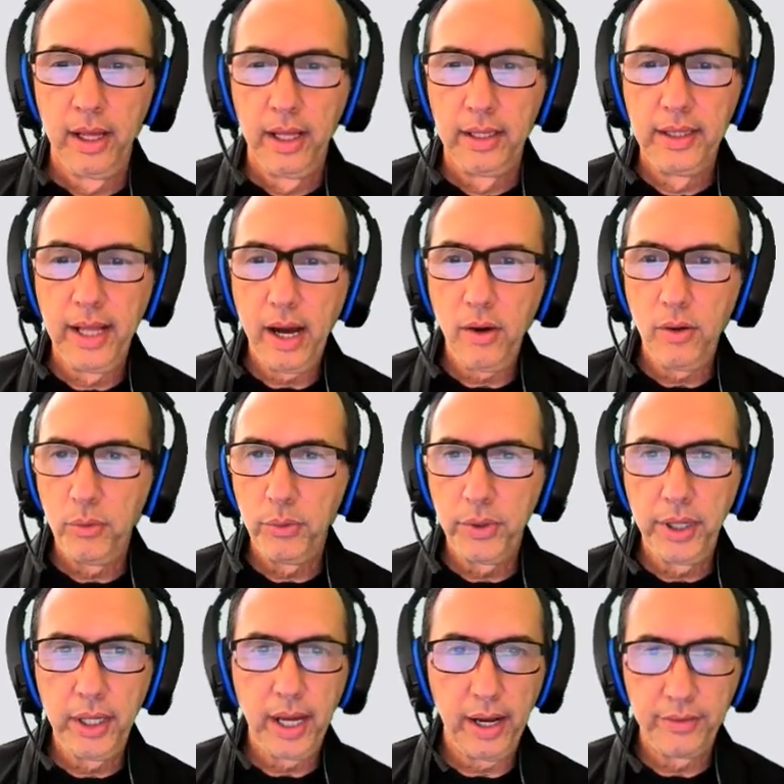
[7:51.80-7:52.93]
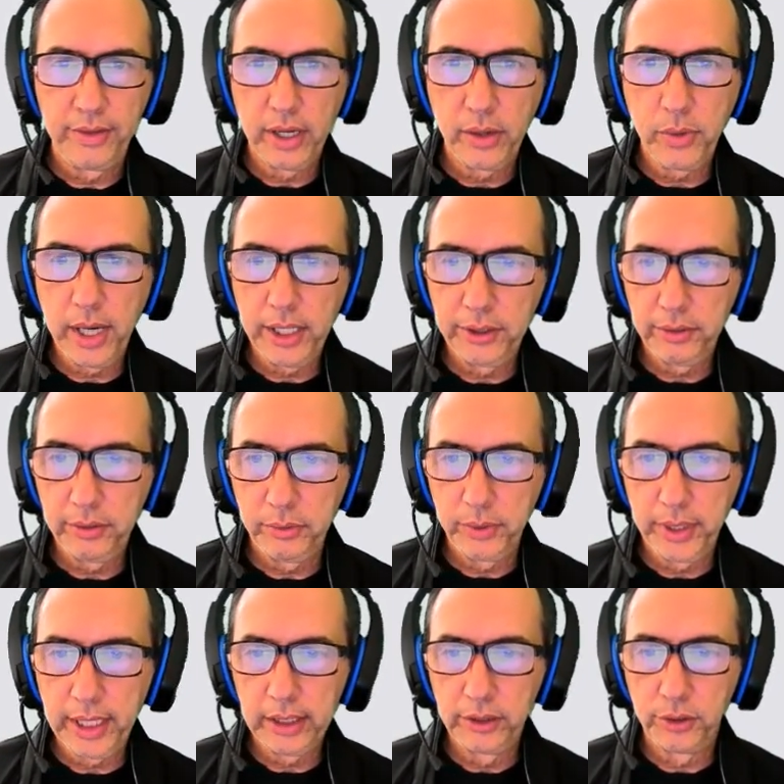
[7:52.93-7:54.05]
Now we have the equation. We
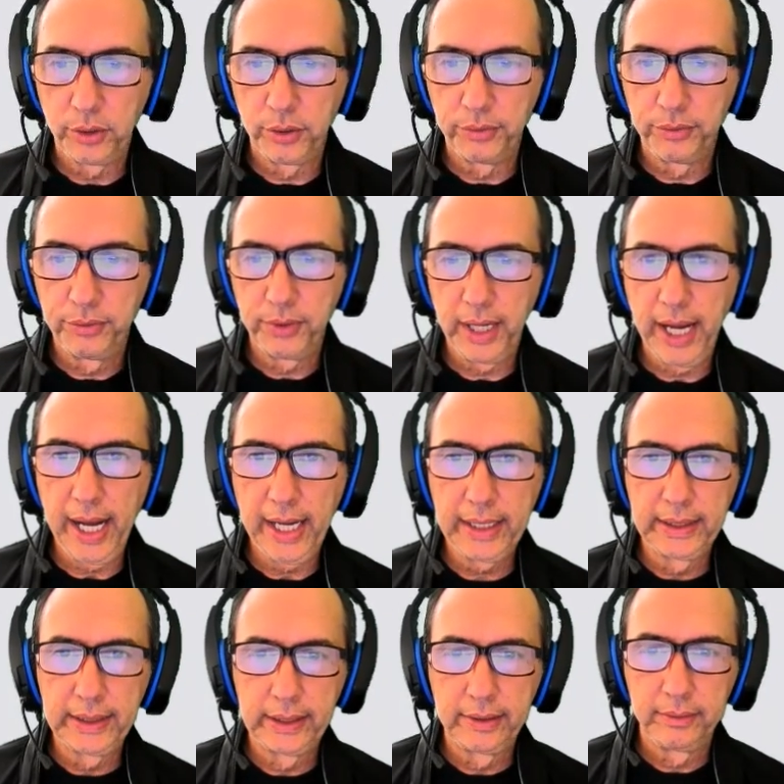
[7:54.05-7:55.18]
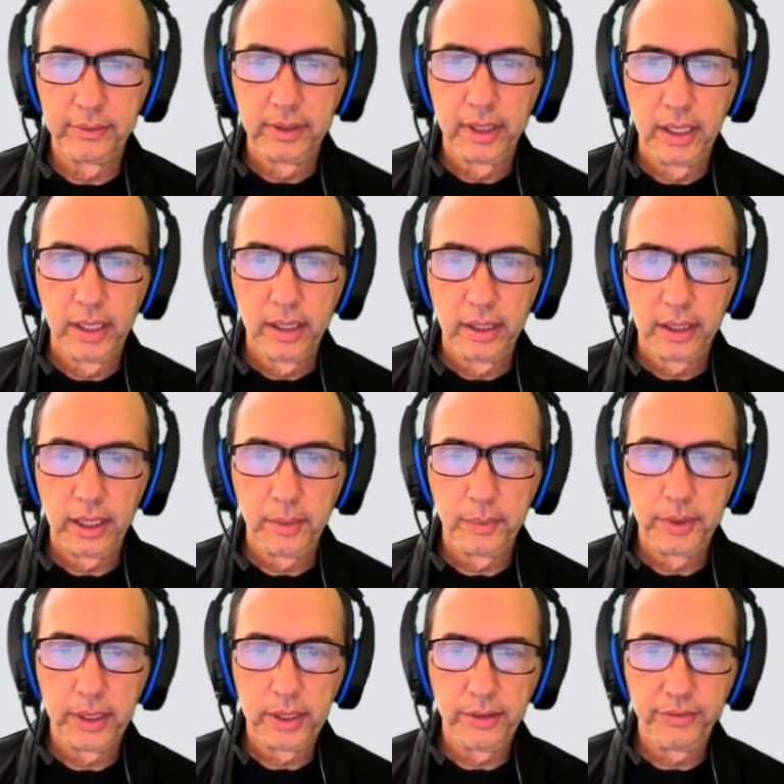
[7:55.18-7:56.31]
can solve x, keep
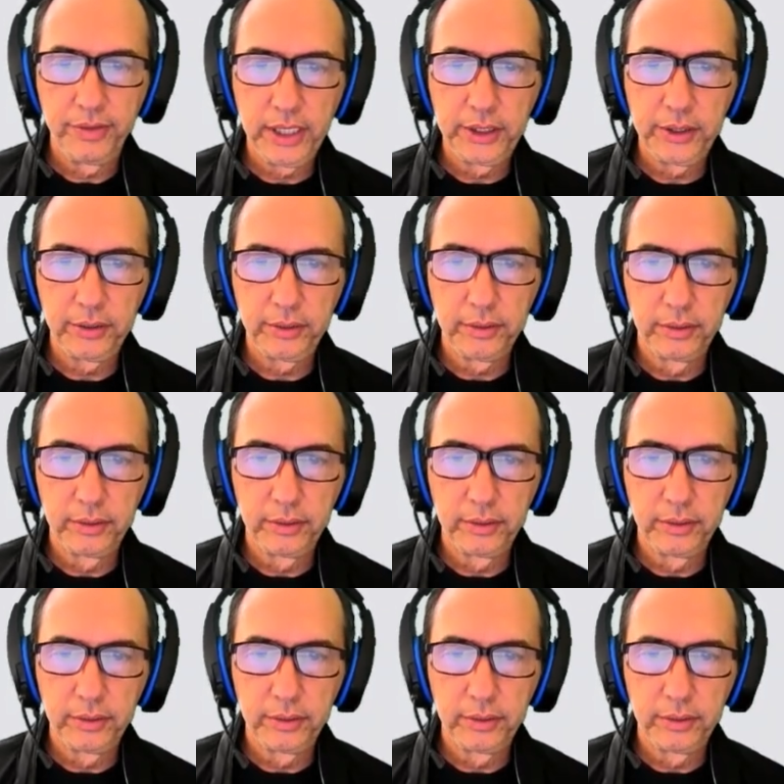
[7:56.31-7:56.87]
the division,